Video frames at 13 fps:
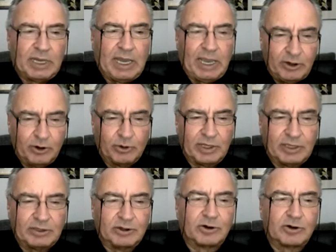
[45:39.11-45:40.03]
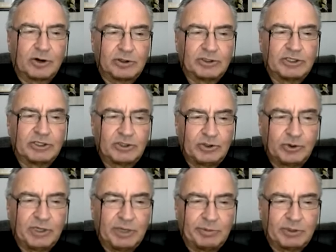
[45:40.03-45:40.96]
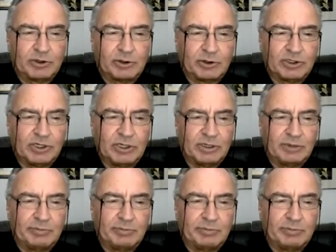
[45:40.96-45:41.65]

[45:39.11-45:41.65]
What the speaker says: I know that oncologists do hematology in